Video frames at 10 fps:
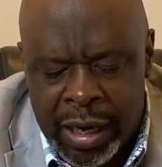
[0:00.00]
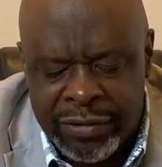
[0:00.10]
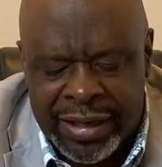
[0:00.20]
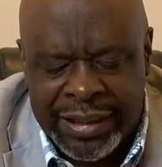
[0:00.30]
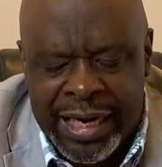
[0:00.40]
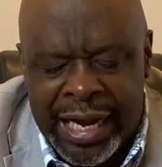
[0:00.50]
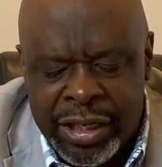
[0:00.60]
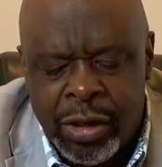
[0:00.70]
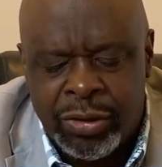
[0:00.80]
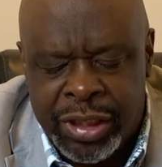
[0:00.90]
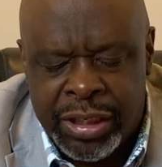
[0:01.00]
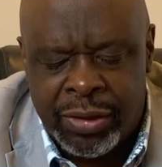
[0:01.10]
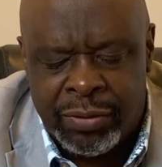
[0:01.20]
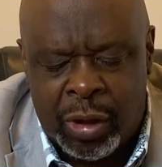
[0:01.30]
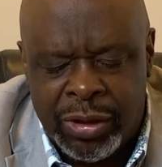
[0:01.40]
And Father God, I yield to
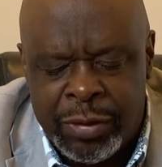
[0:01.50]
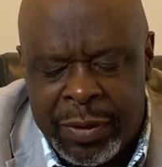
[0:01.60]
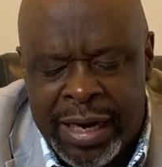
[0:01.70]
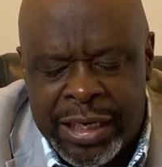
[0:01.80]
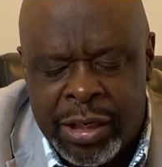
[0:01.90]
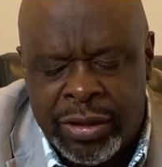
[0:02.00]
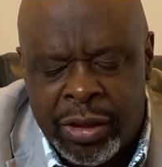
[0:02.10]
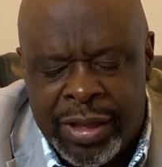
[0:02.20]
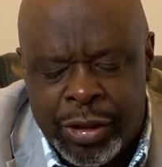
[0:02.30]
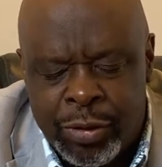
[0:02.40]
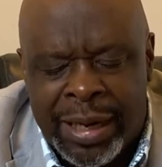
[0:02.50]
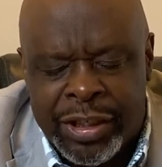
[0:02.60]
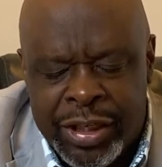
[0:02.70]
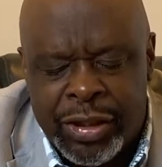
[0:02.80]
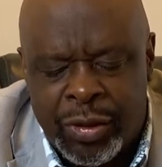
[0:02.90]
you. Holy Spirit, I yield to you that you might
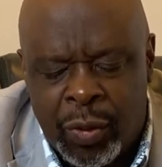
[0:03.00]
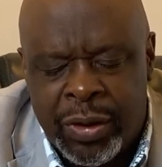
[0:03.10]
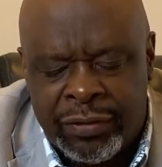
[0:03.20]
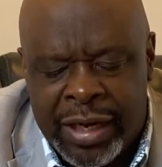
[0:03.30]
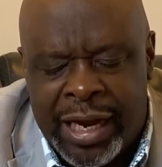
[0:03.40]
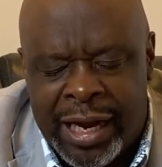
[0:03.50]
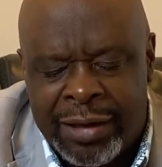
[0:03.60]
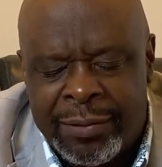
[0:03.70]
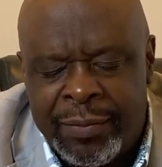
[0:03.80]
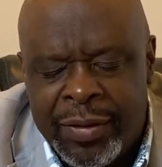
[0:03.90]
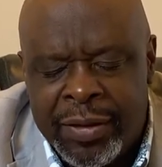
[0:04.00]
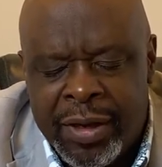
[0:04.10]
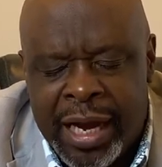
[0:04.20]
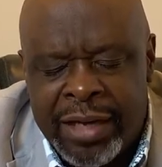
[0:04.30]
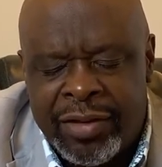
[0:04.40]
teach the word of God.
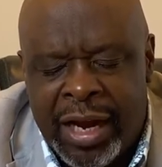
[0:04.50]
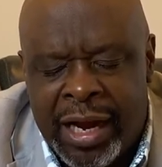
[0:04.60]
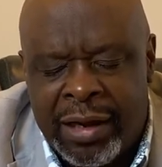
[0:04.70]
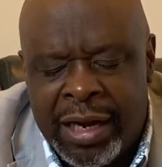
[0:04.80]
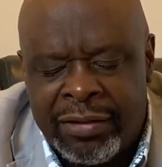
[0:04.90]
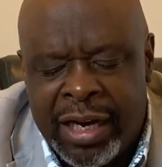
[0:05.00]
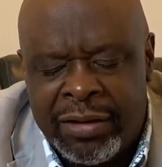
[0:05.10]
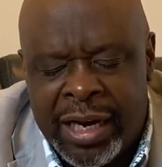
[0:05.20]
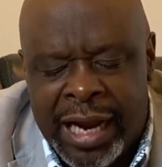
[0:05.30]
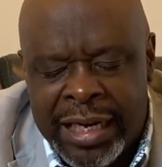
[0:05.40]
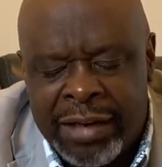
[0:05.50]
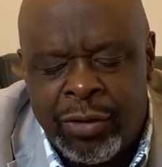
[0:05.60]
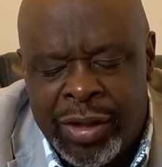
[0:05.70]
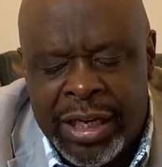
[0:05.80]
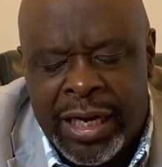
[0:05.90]
And, uh, and, and, and I give
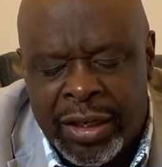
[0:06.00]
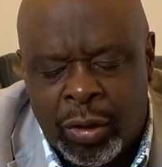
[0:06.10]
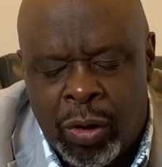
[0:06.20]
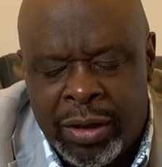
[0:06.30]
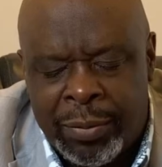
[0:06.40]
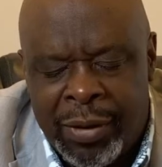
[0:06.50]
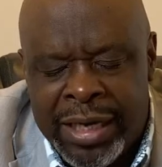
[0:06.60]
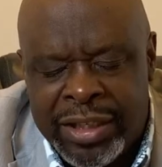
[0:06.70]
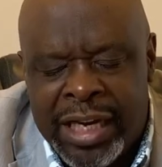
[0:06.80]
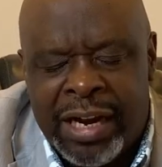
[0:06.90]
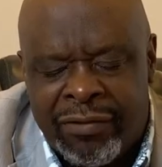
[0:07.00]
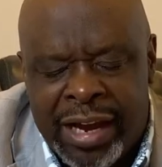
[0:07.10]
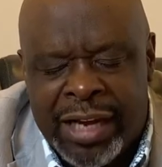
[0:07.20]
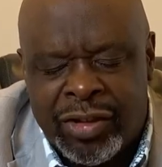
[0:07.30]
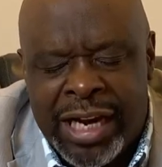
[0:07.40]
you the honor, the glory, and the praise in
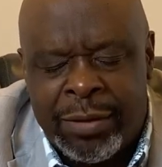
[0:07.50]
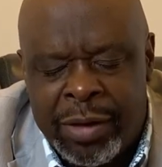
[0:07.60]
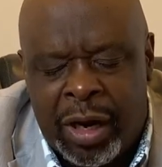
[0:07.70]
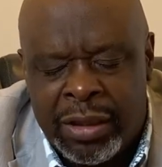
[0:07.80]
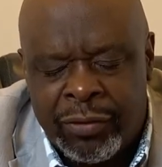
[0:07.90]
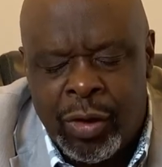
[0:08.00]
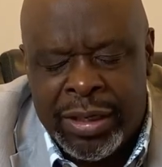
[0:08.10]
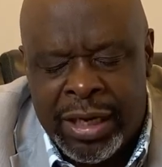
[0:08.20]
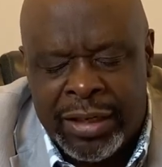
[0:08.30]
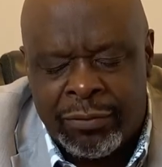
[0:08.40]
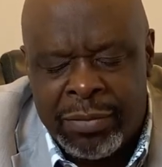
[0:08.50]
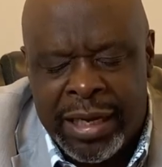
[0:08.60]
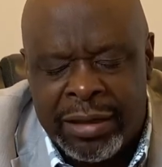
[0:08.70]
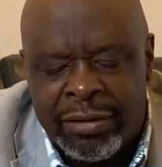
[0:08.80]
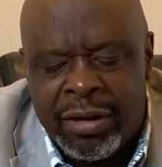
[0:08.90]
advance. Let it be all of you and none of
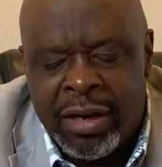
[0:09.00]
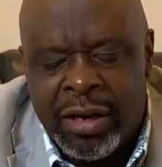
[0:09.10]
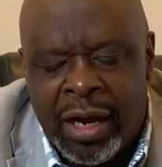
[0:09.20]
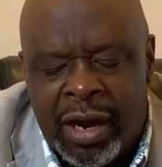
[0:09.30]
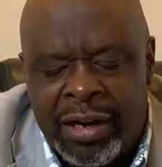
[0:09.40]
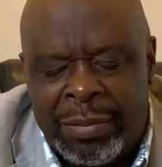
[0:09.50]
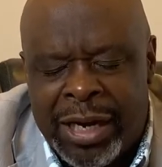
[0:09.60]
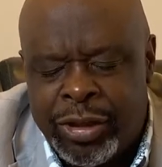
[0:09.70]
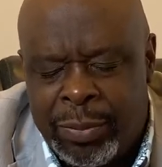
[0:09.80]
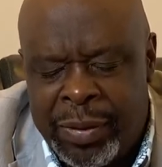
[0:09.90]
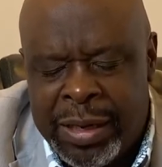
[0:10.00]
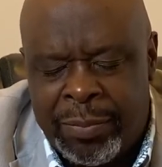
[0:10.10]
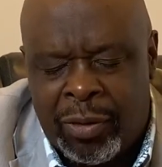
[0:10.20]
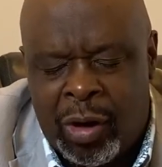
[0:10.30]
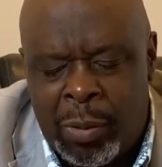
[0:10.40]
me. Uh, and bless your
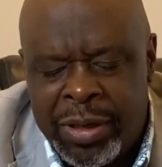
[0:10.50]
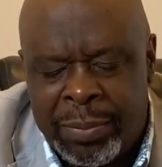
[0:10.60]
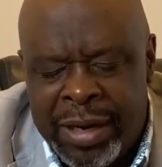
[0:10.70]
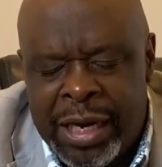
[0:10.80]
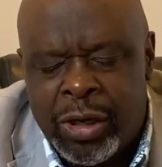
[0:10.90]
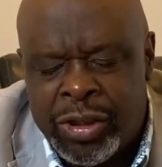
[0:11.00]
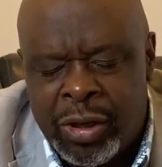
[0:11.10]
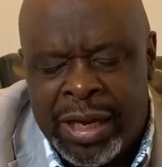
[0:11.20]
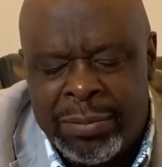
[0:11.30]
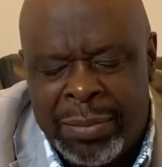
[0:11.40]
people. Open up ears so that they